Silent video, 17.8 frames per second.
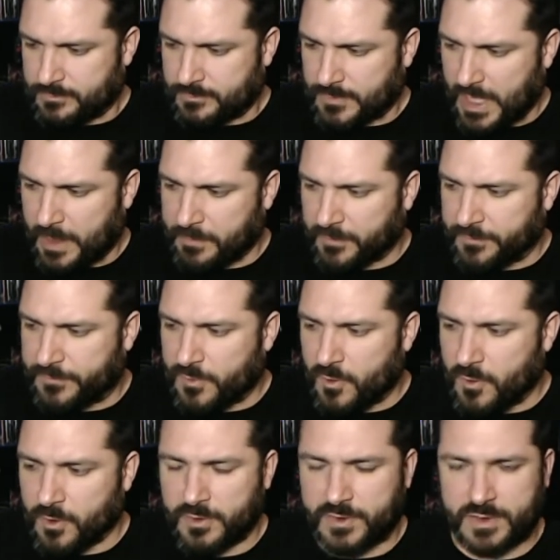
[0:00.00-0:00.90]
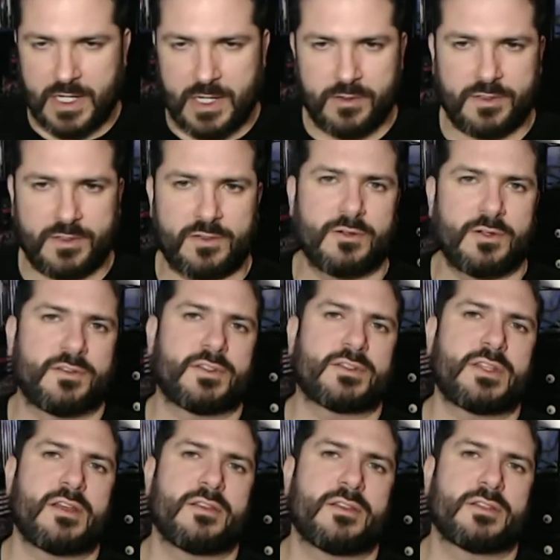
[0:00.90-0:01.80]
Number four, Scary Stories to
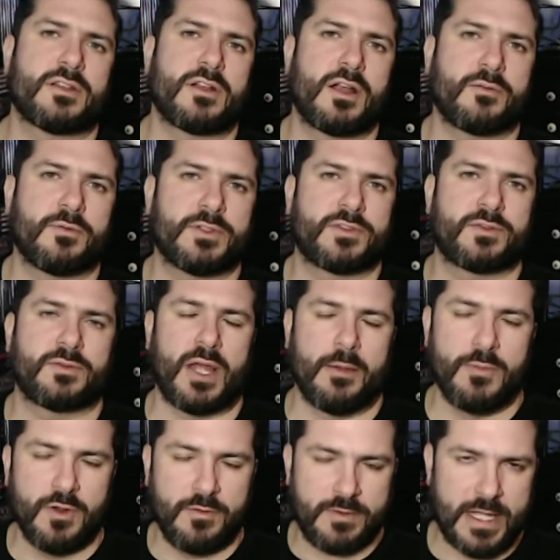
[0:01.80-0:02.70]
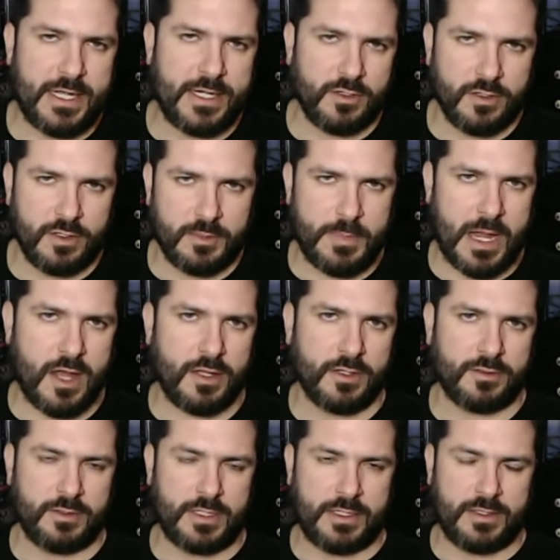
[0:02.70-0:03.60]
Tell in the Dark, was a movie I had heard
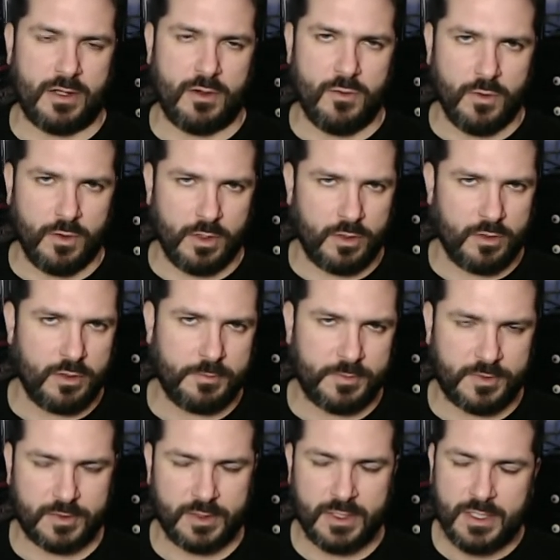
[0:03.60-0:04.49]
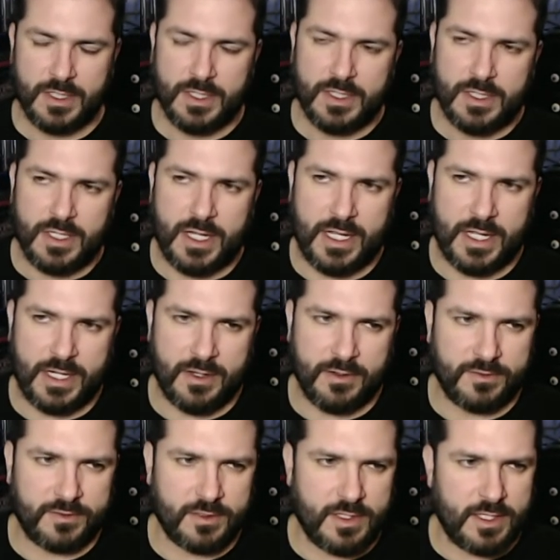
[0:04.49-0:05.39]
about in the horror groups. And I
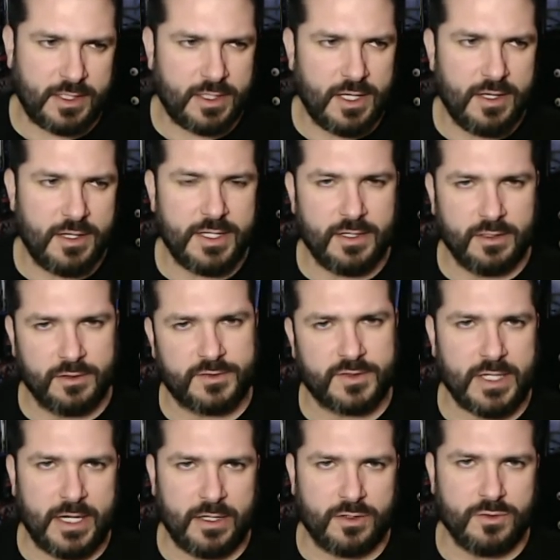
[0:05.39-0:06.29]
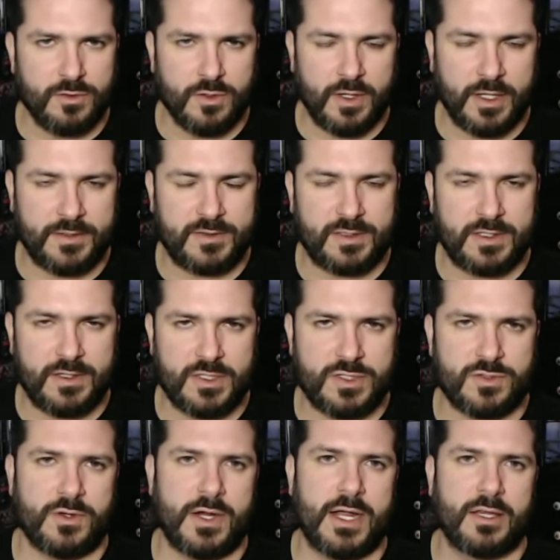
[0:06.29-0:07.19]
was like, oh, yeah, it looks kind of cool. I'd seen the
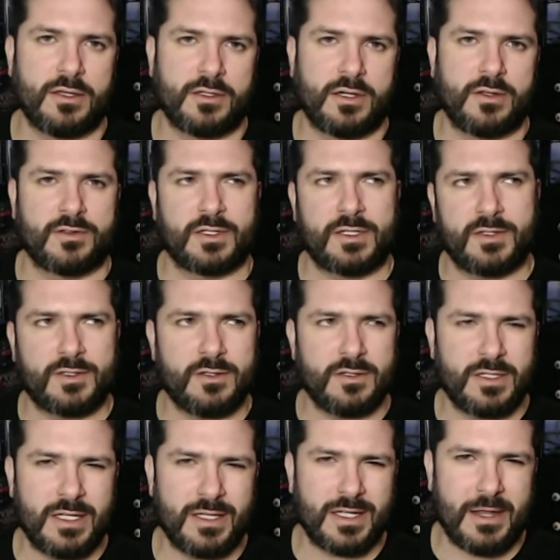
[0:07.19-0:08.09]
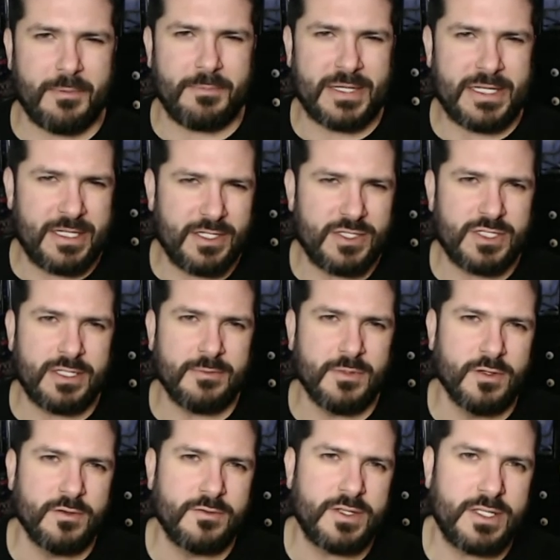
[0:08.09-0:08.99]
trailer, and I was like, it's only like a PG
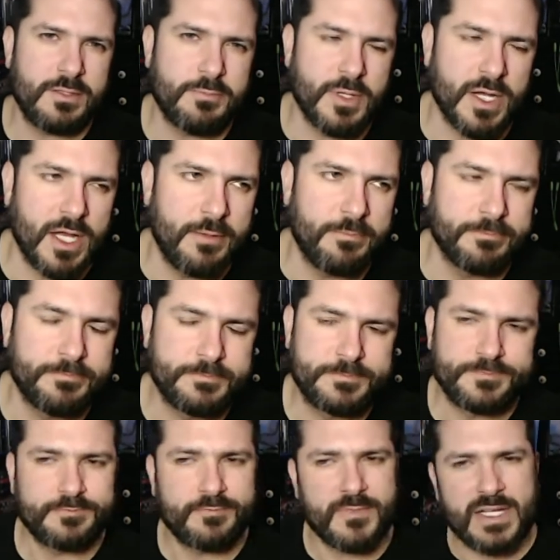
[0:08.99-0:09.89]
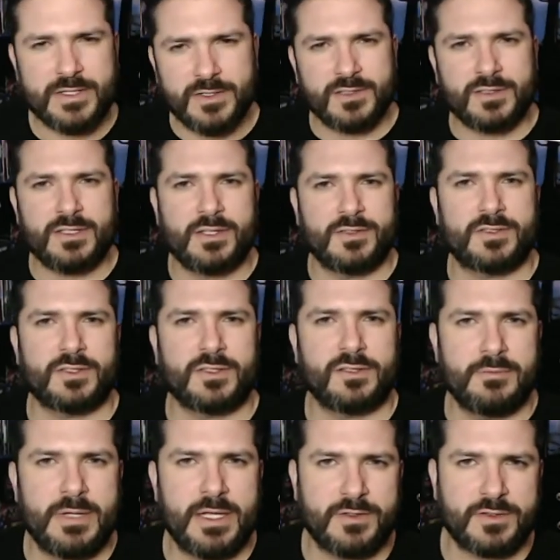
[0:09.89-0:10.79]
movie, but it doesn't
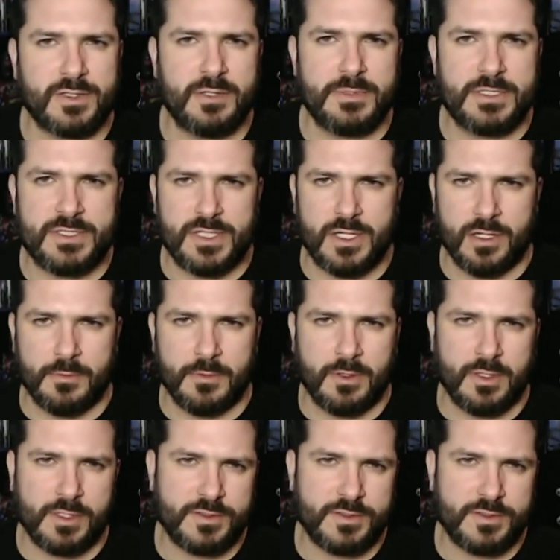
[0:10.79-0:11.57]
necessarily mean it's going to be terrible.